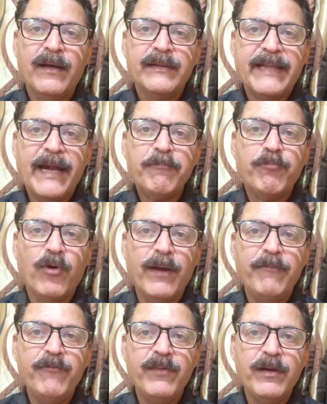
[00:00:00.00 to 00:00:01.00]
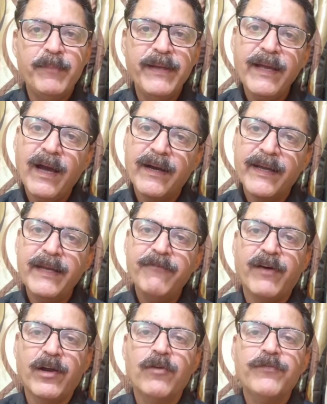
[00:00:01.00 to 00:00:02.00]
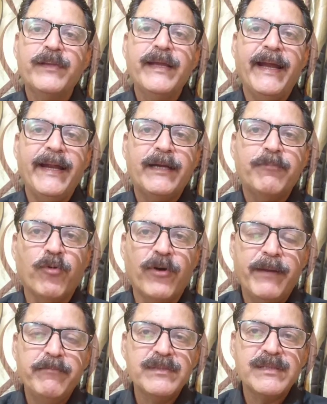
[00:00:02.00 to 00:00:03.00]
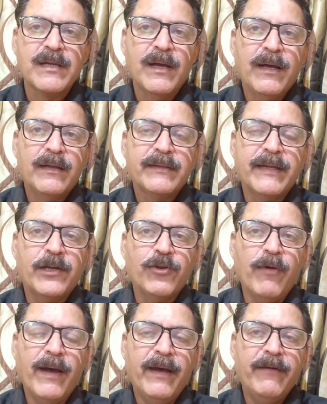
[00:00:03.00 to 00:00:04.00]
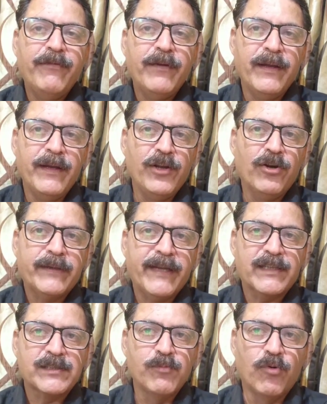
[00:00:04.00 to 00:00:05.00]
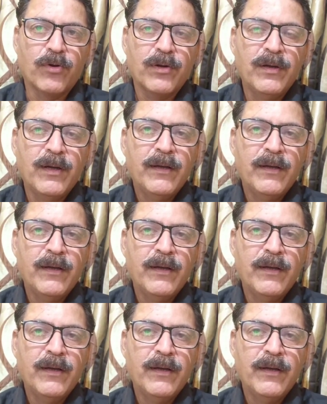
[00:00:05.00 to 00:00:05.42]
that poem will be again one of the 8 poems that you have in your textbook.